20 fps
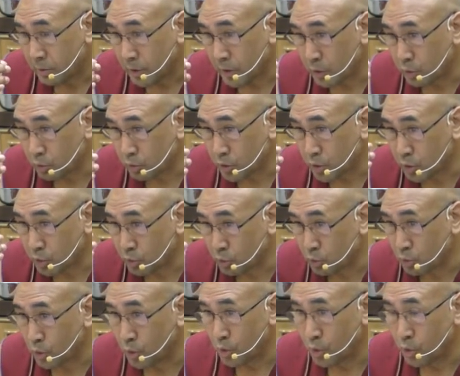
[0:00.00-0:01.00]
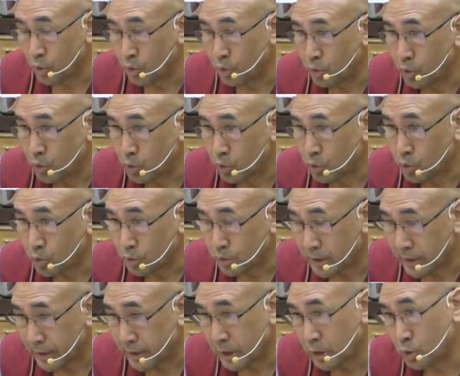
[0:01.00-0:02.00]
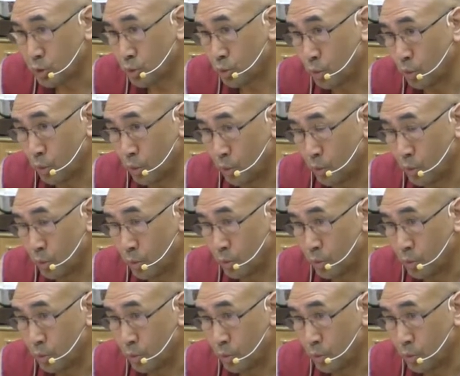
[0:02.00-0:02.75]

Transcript: in order to go like a school,